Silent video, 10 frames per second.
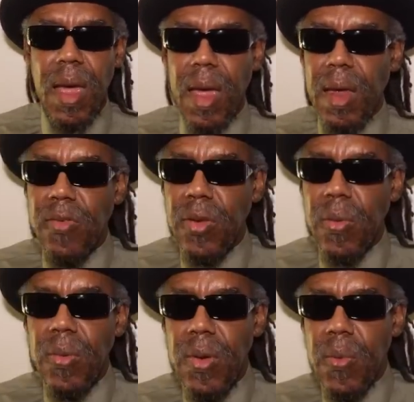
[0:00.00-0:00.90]
And
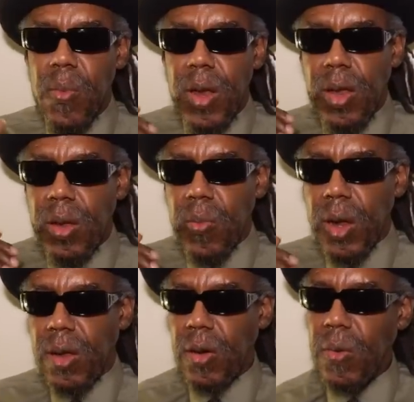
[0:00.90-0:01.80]
so when
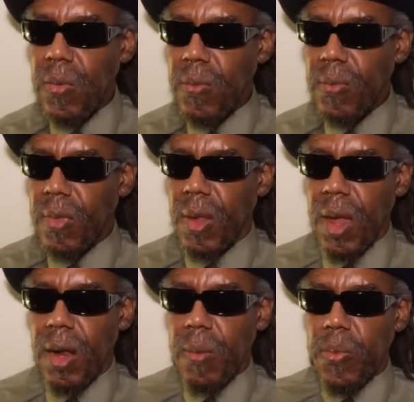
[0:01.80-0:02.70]
when you
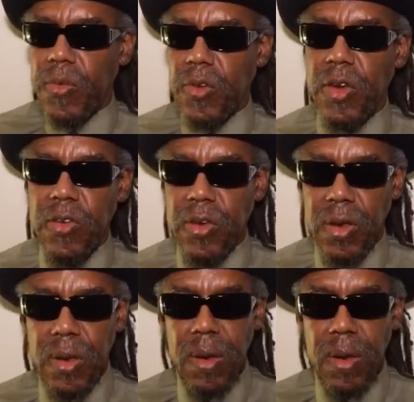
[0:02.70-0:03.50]
in a position